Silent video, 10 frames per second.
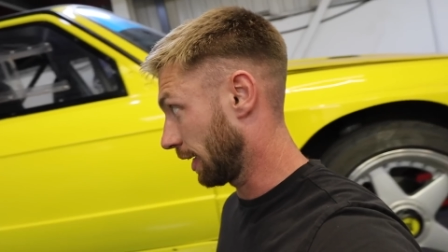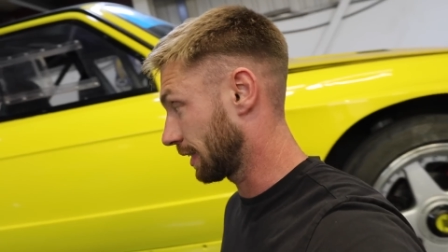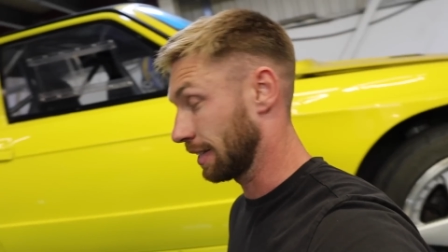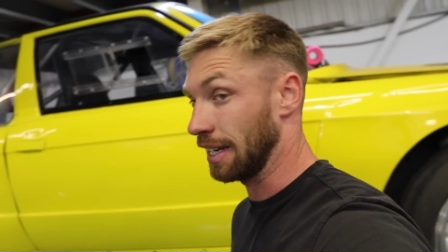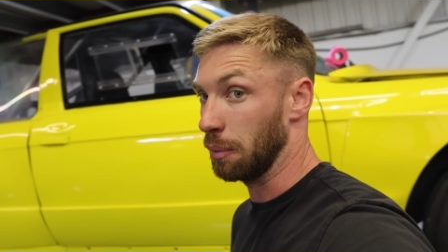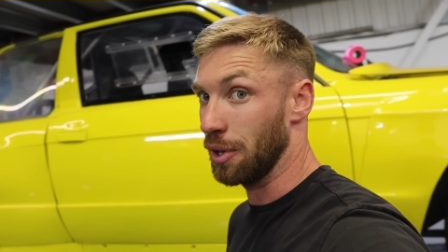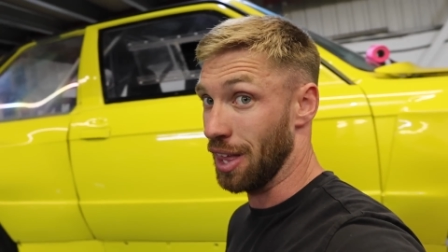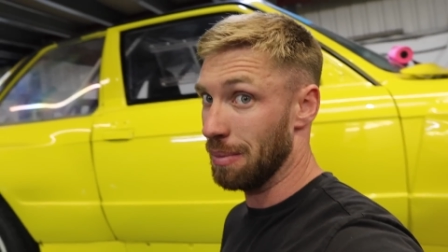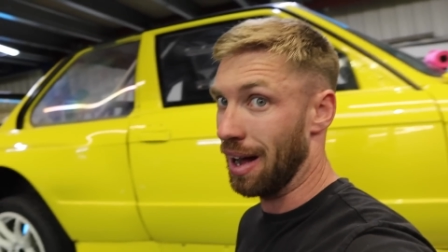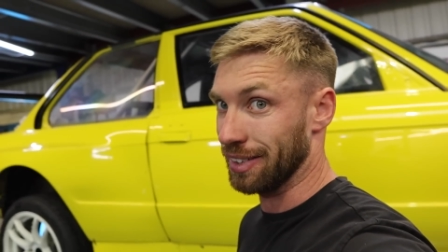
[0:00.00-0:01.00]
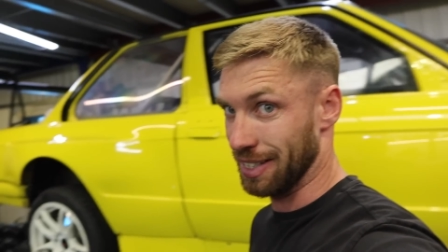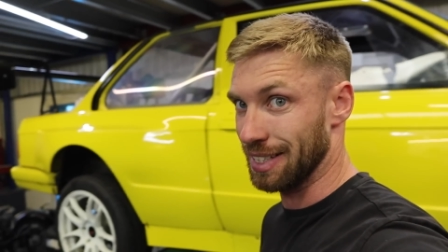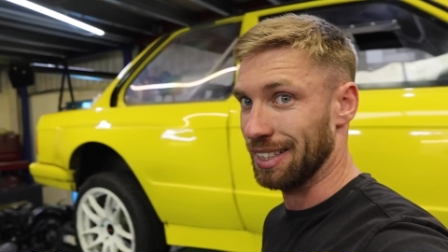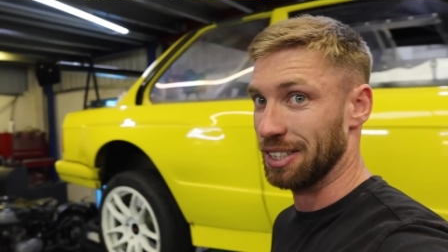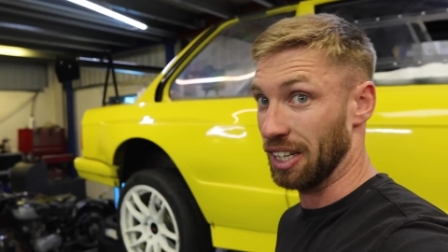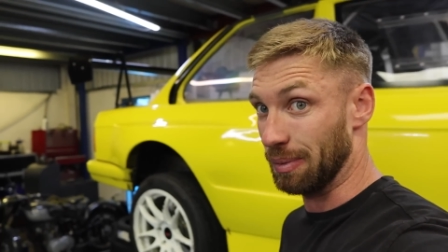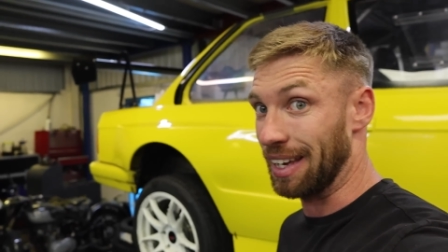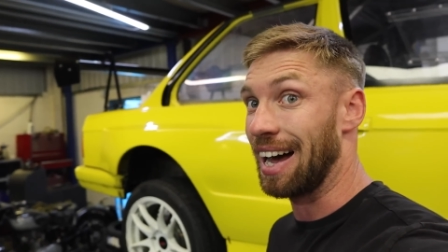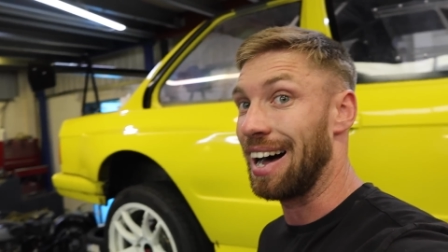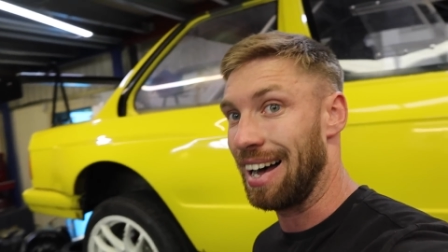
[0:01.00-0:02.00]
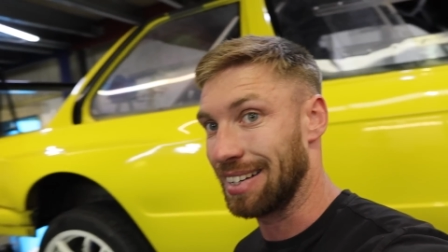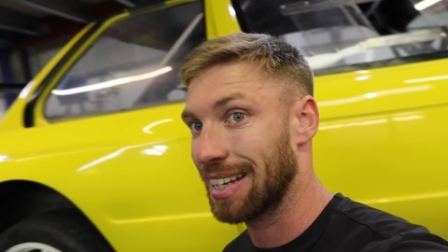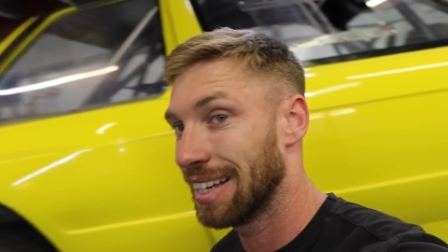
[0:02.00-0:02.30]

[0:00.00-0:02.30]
they said, yeah, with them arches, that's going to be hard.